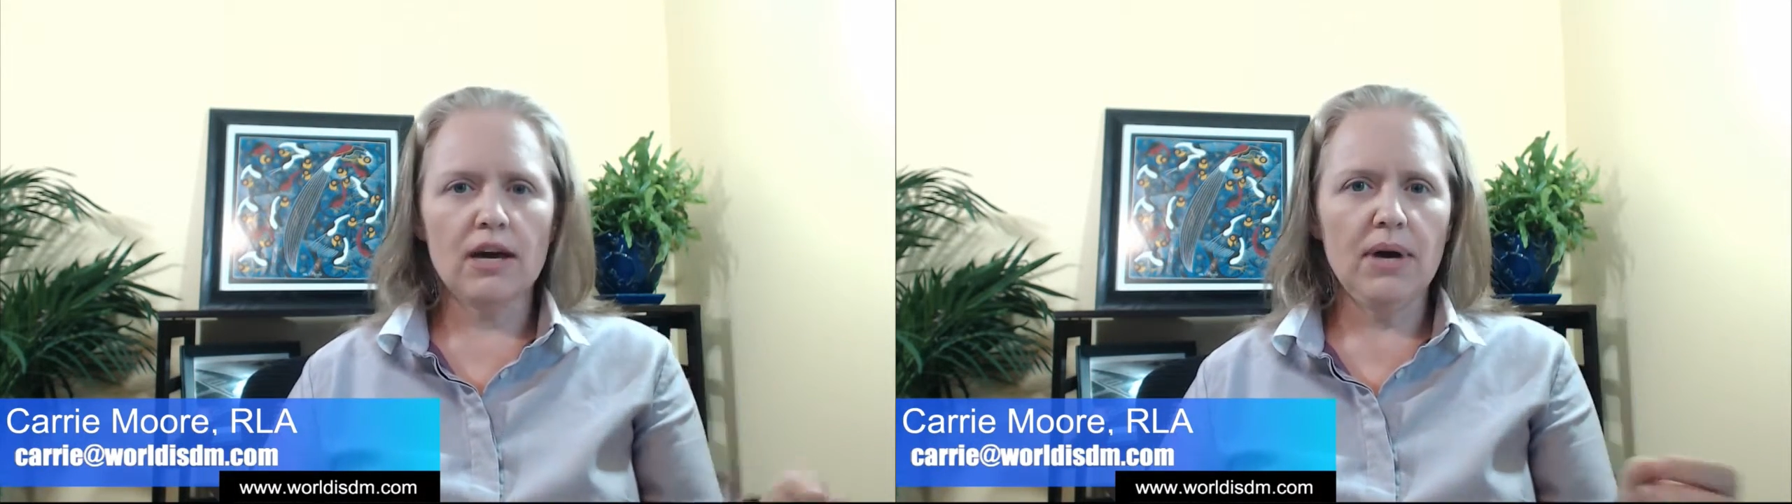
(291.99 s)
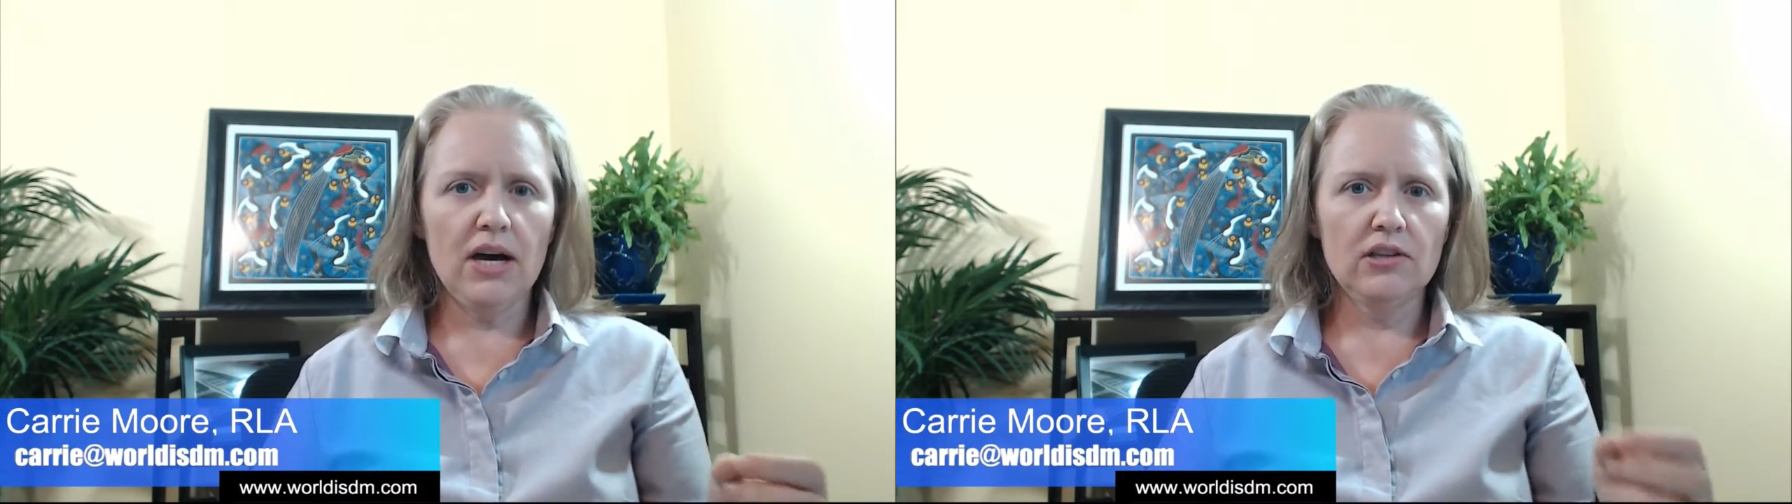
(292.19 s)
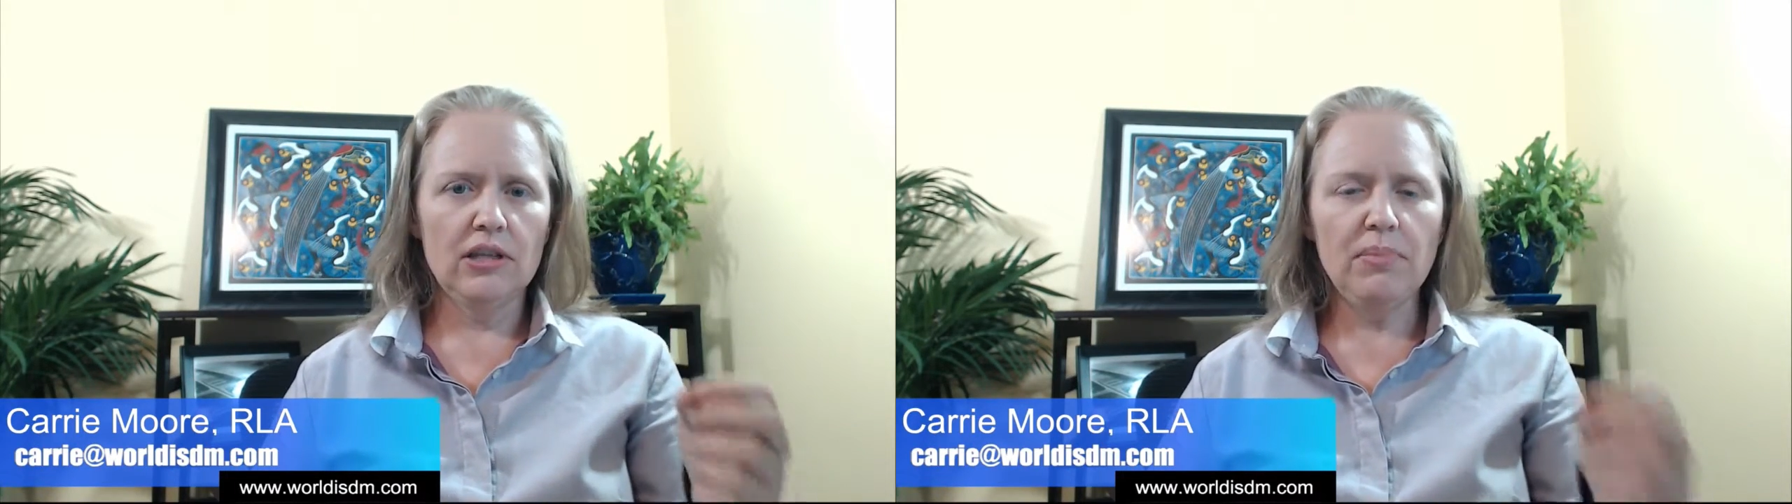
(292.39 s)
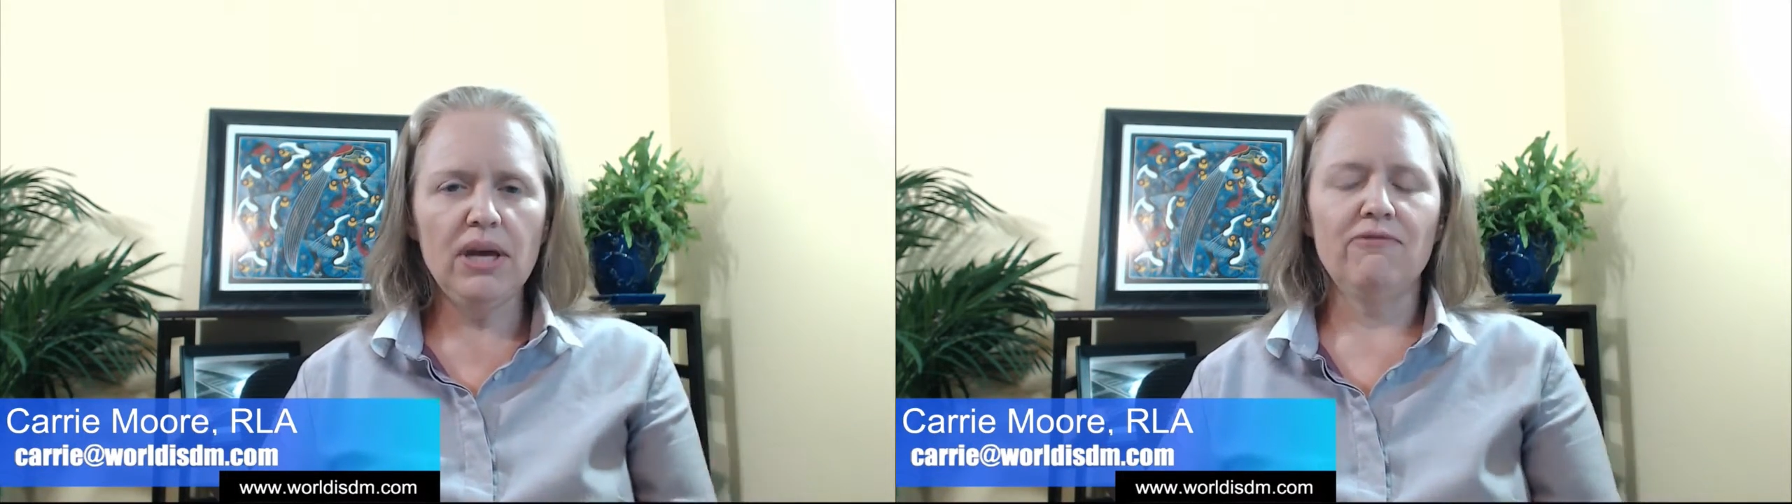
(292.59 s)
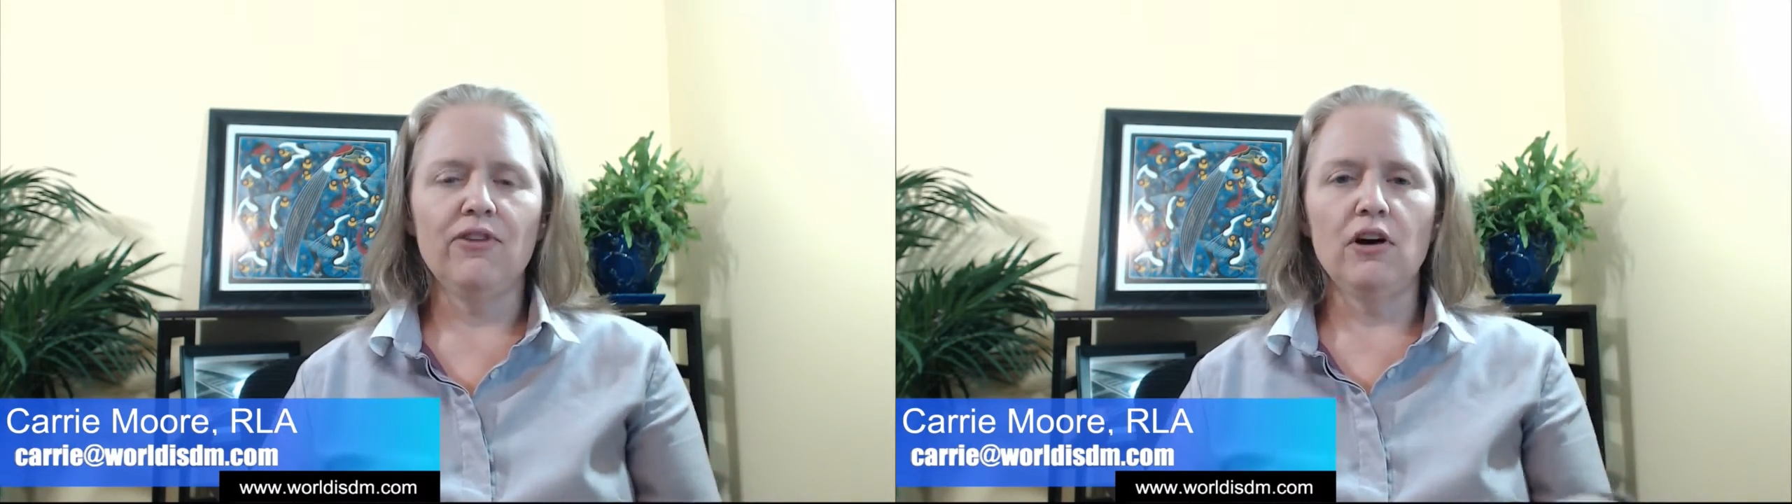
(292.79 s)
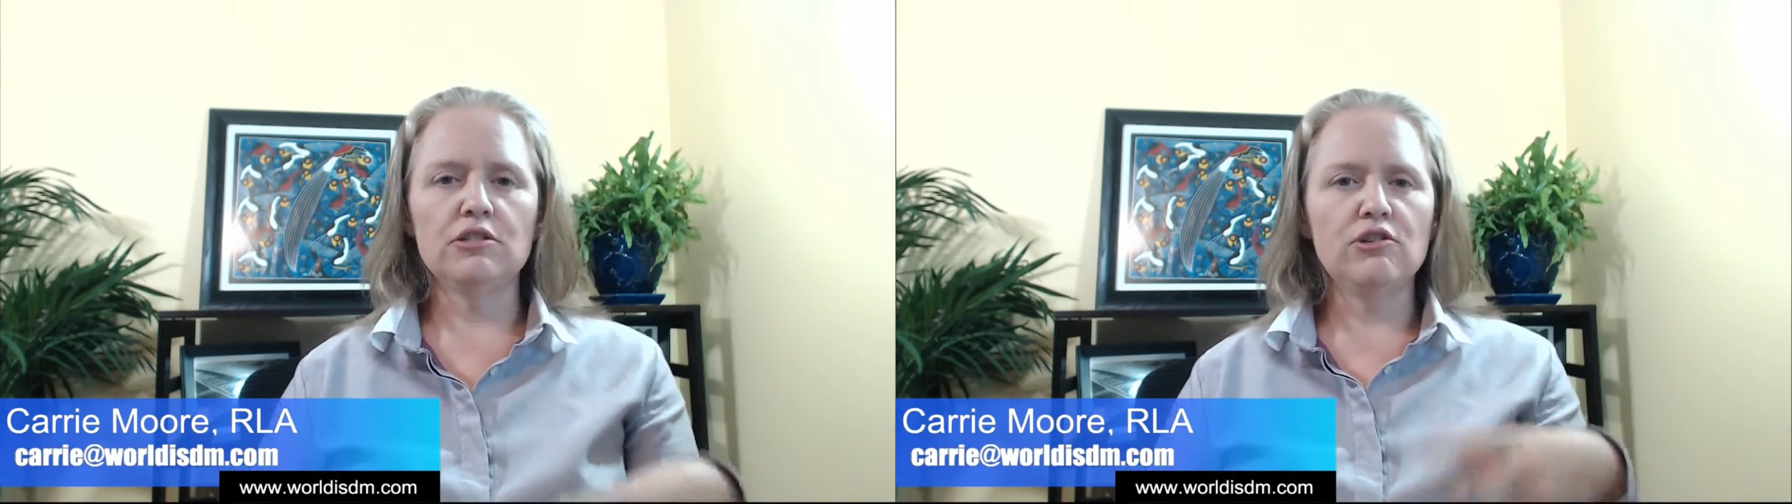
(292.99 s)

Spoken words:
about the pitfalls.